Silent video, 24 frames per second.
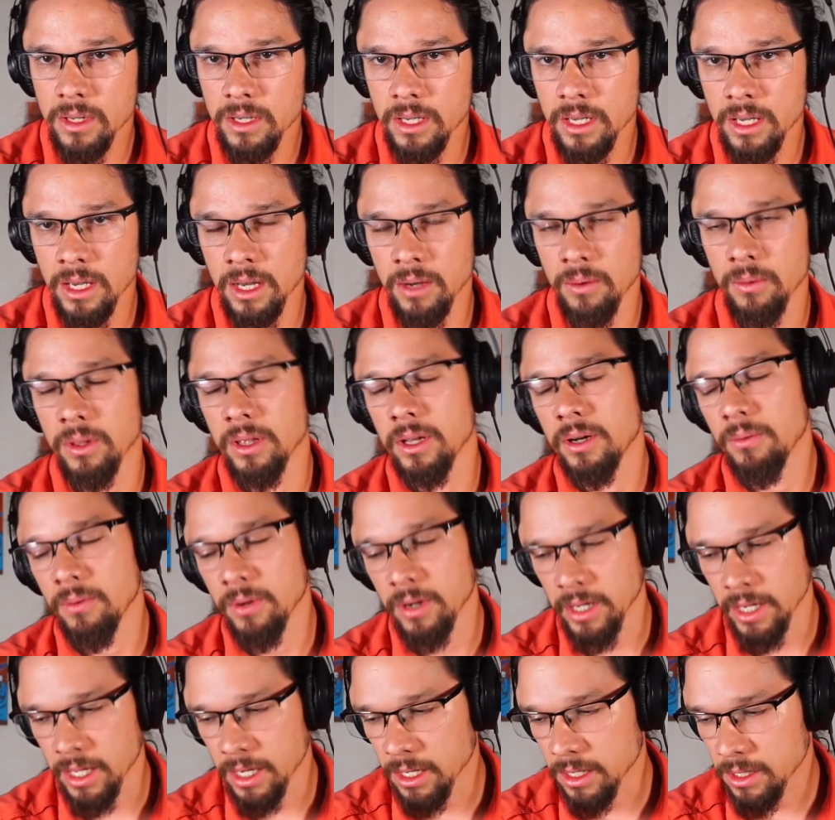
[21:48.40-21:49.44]
I don't want
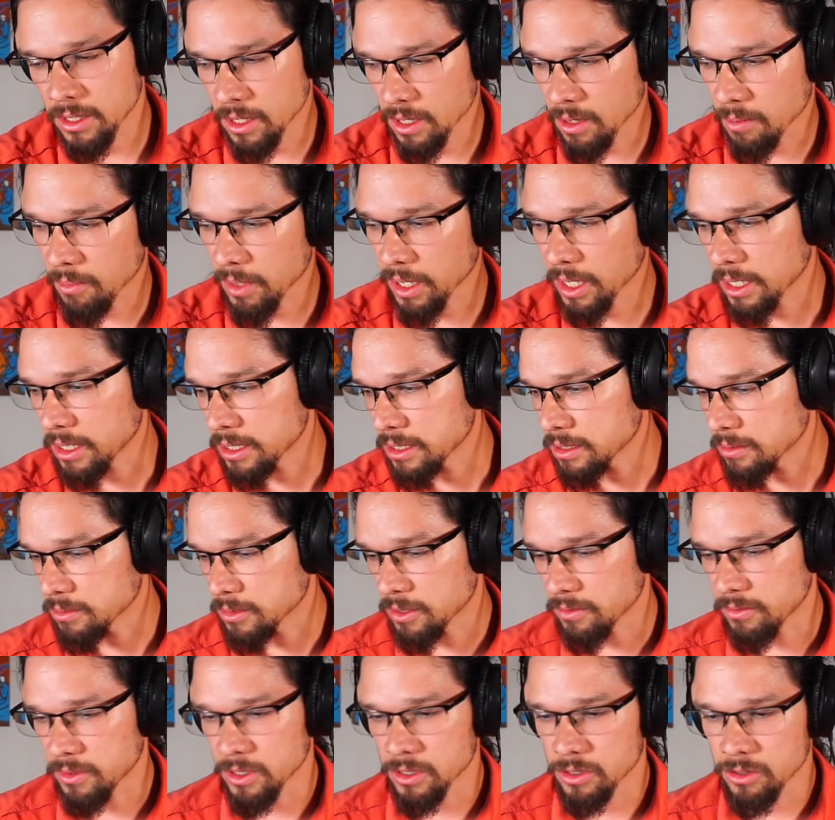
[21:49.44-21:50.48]
to get into the mechanisms
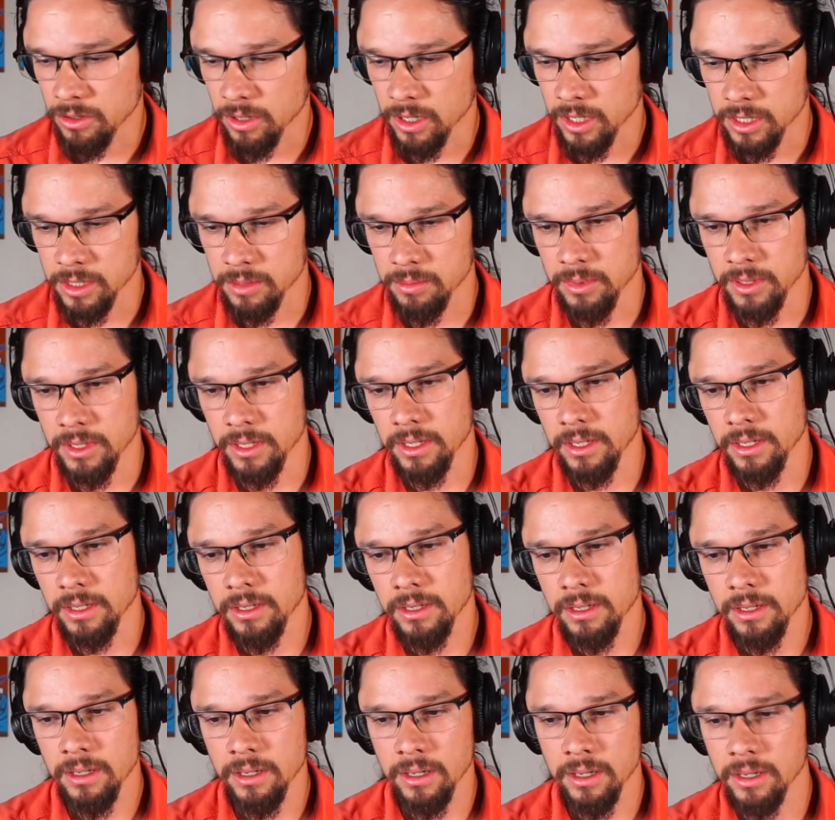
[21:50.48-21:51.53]
of these drugs, but
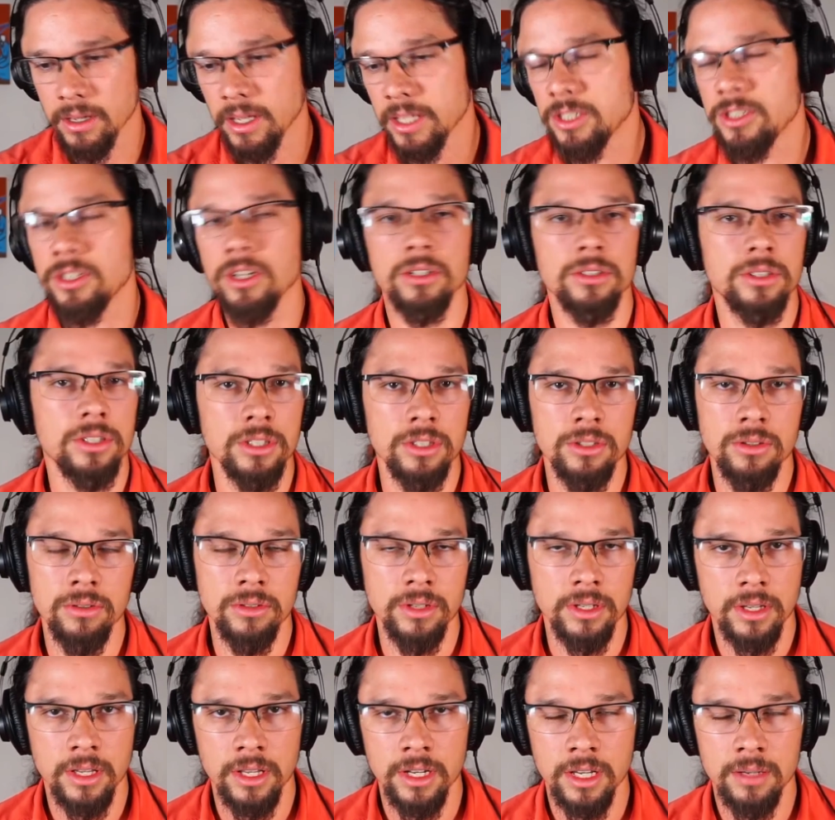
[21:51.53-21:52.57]

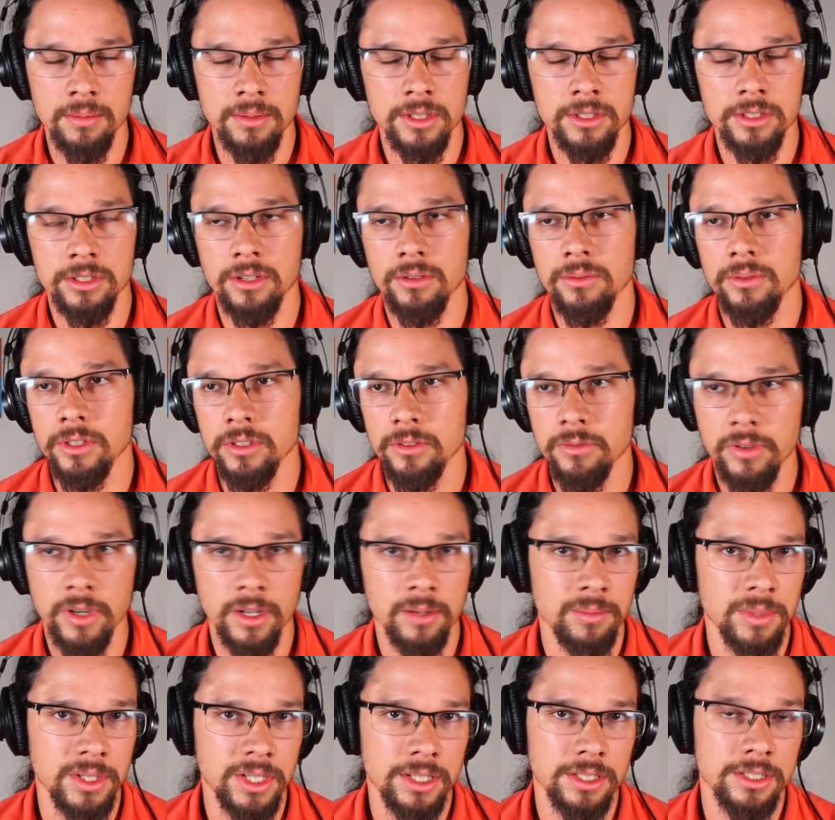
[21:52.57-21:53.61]
SGLT2 inhibitors are really fun
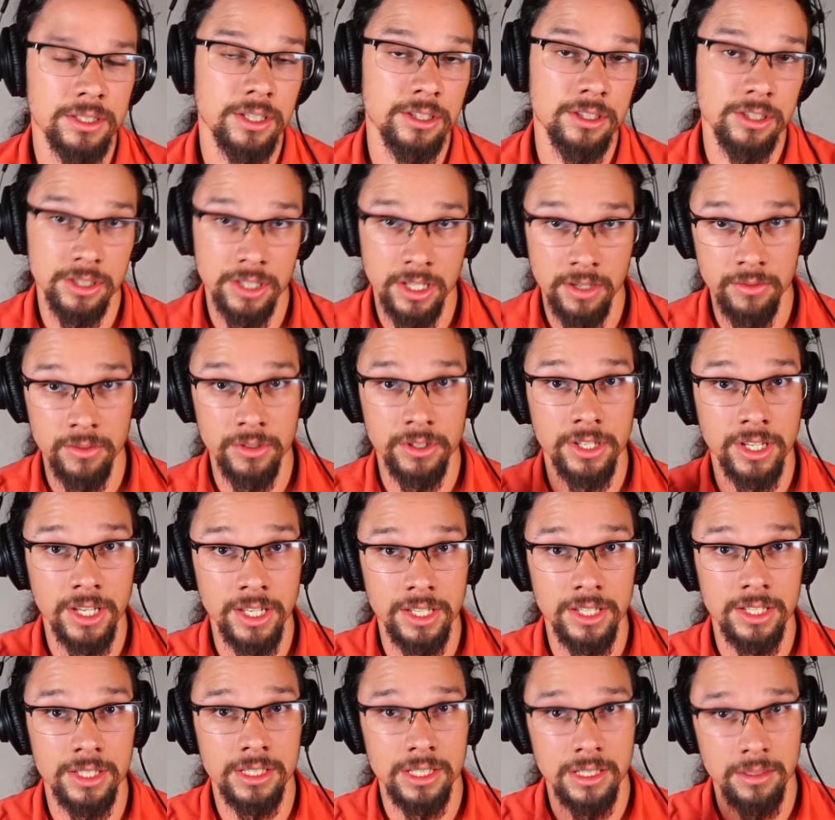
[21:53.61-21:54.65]
because they just give your
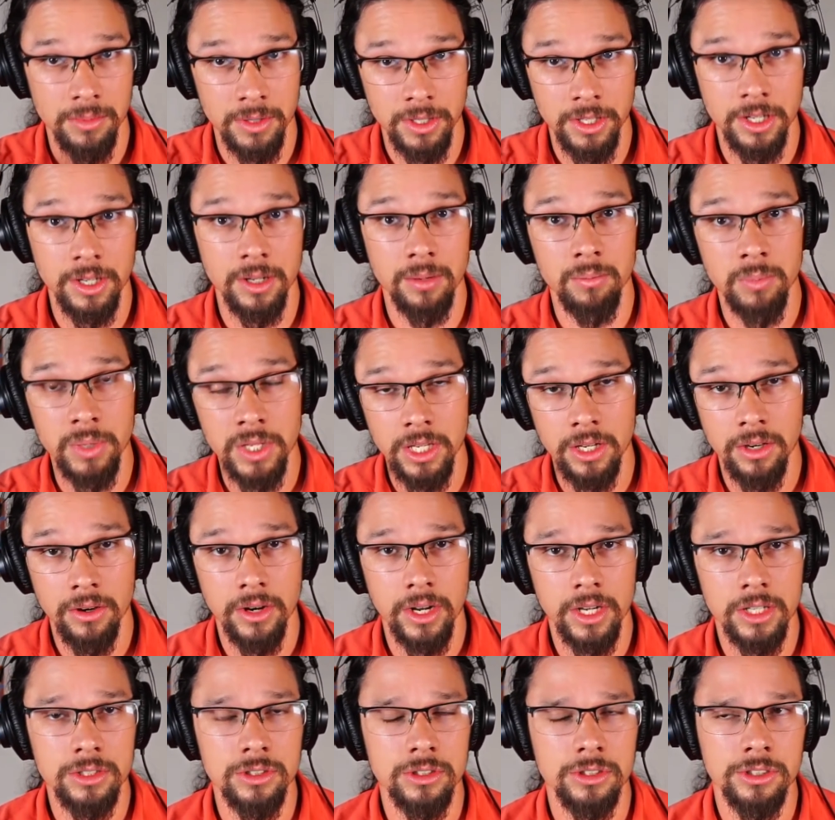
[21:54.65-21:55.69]
kidneys the ability to pee out
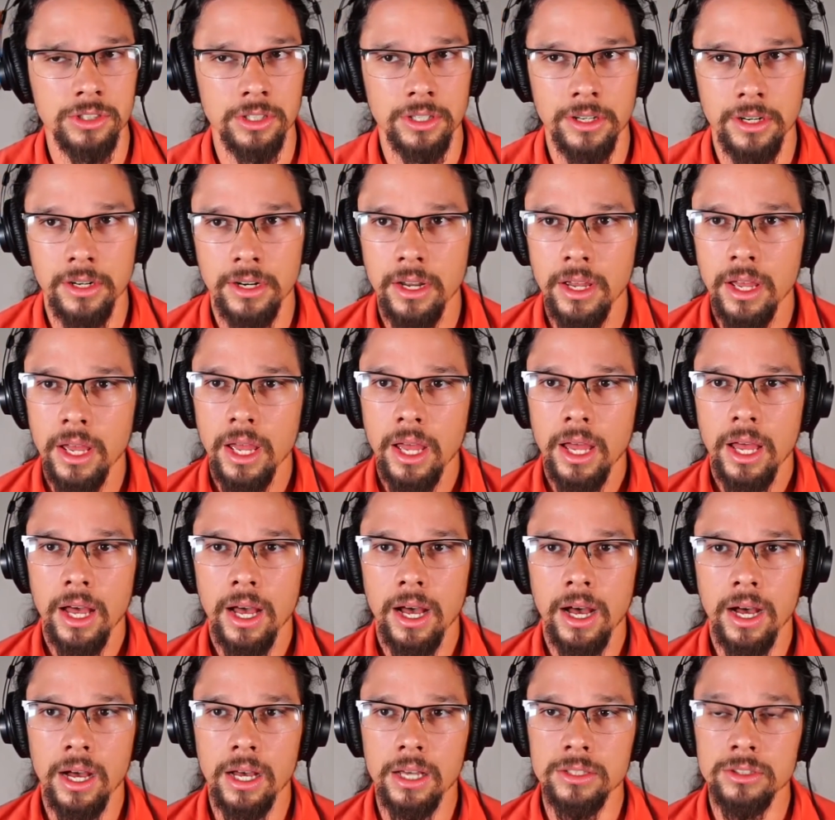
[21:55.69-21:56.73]
extra sugar.
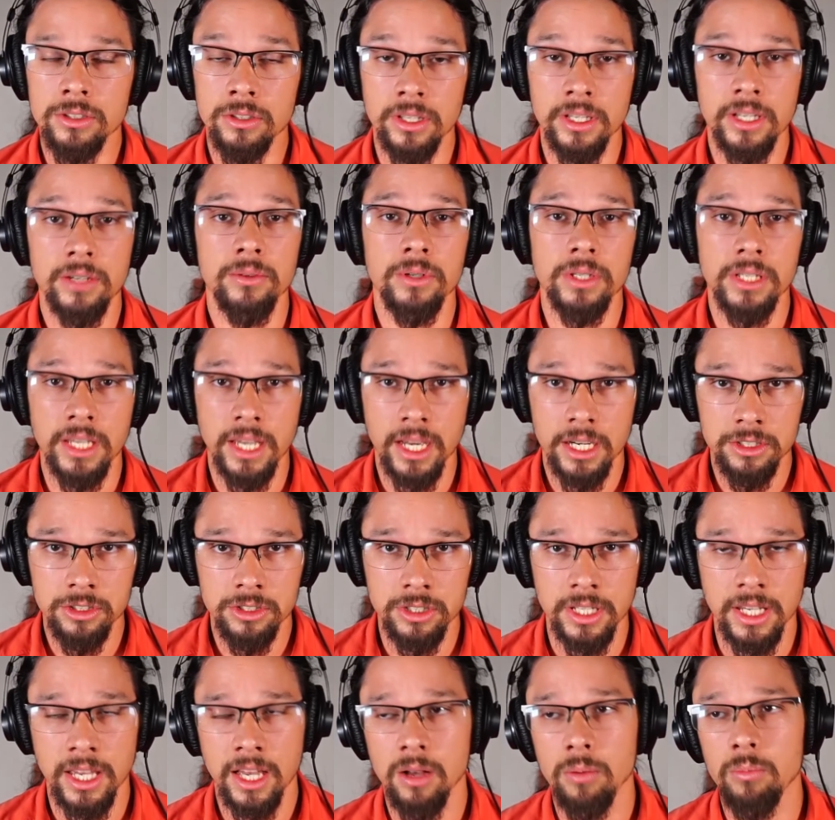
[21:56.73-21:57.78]
So they really
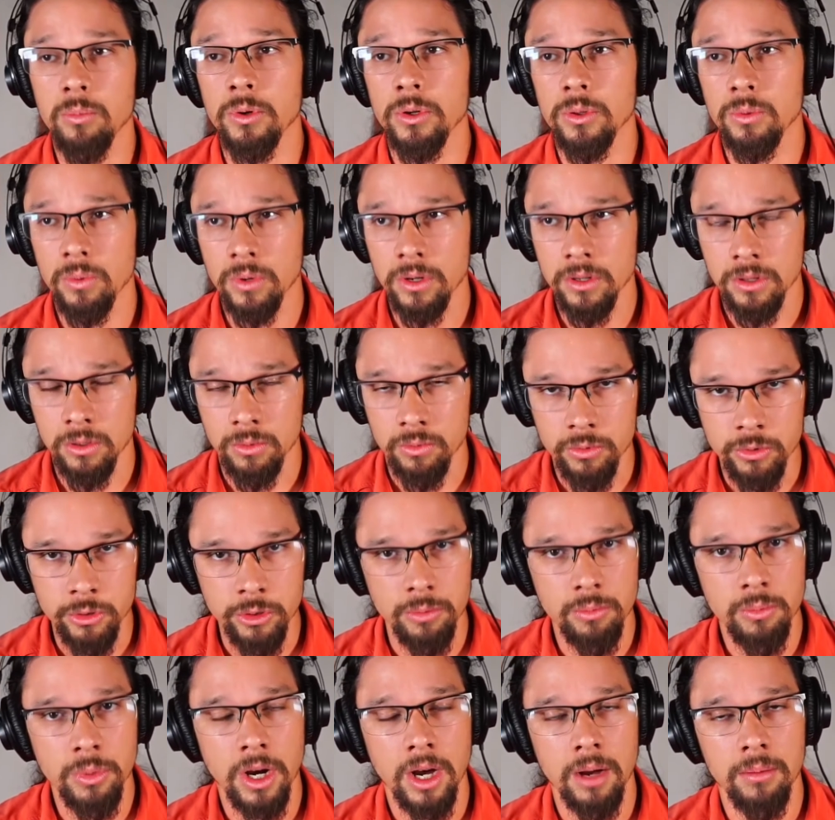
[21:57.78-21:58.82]
actually help with one of the
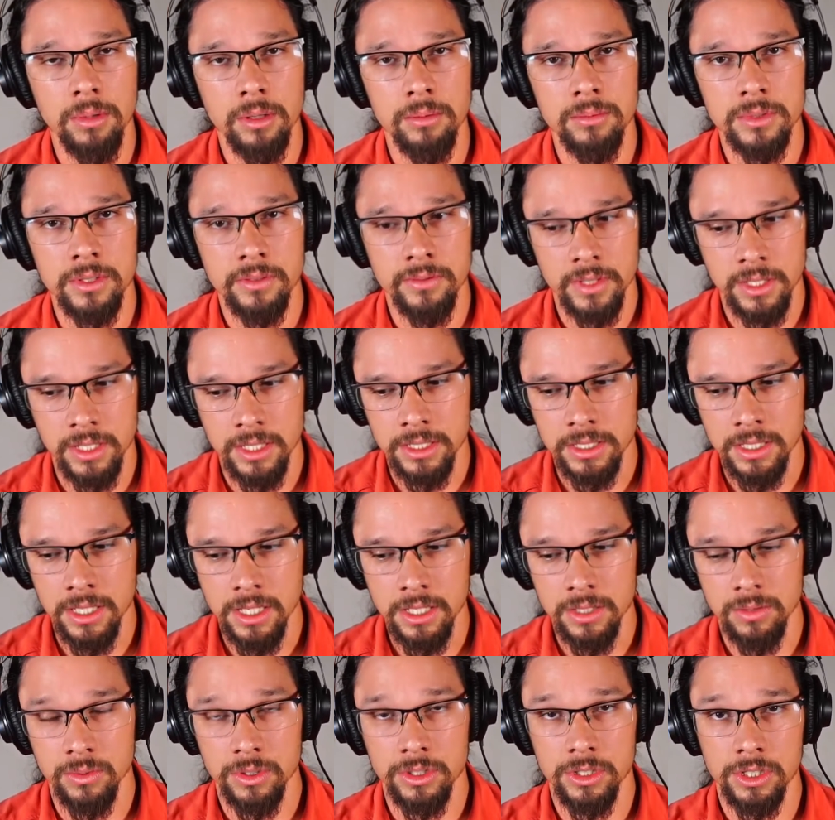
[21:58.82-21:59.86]
root problems of the
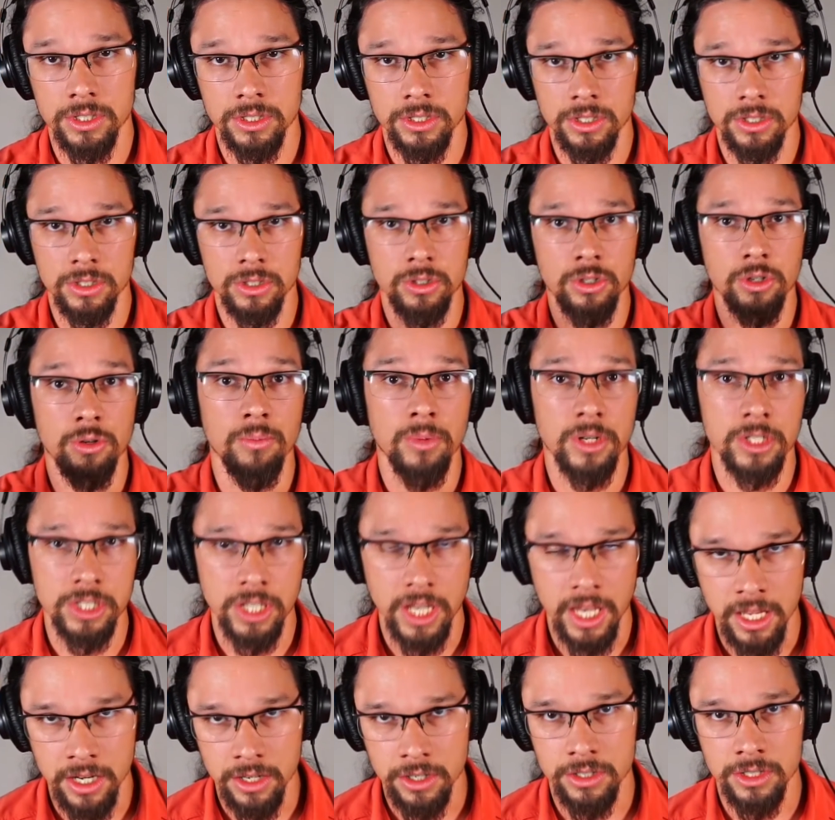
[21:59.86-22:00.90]
disease, which is just too much
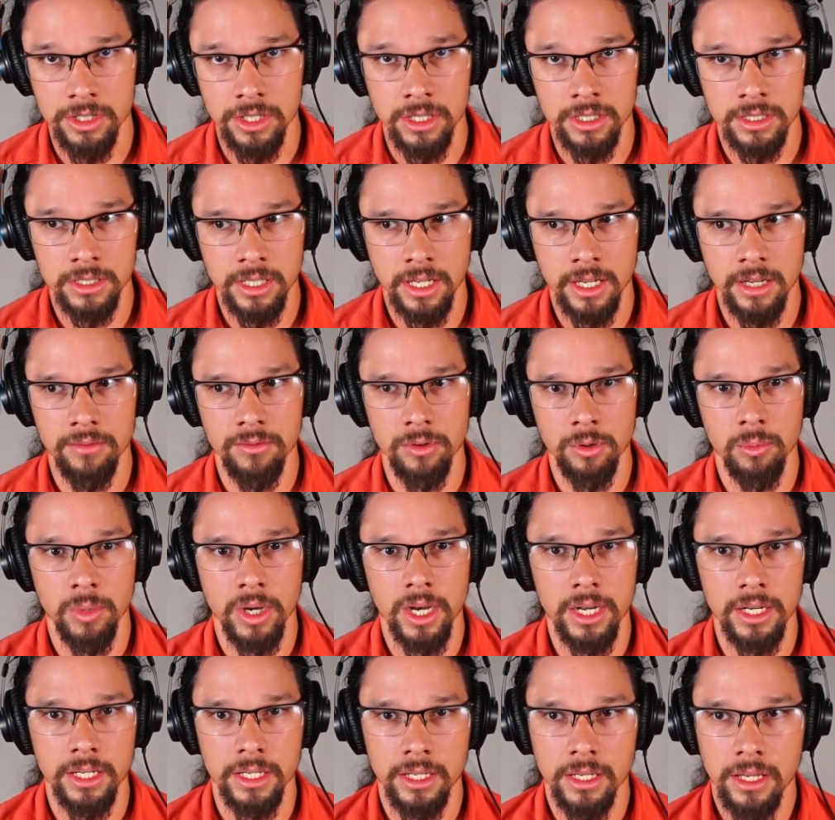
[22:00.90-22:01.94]
energy inside of your
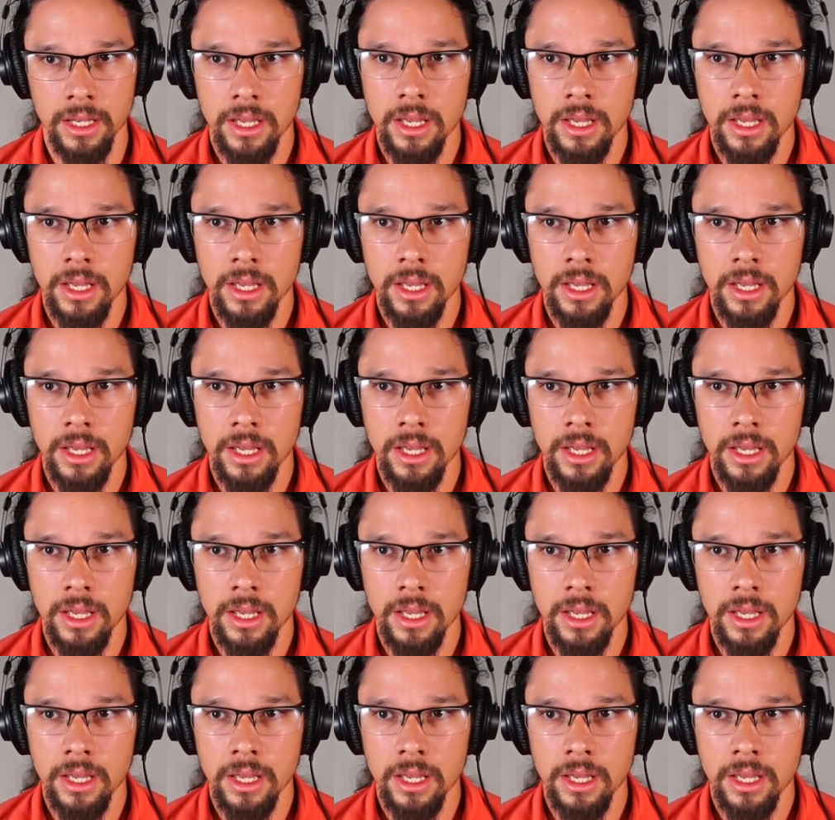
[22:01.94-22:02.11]
body.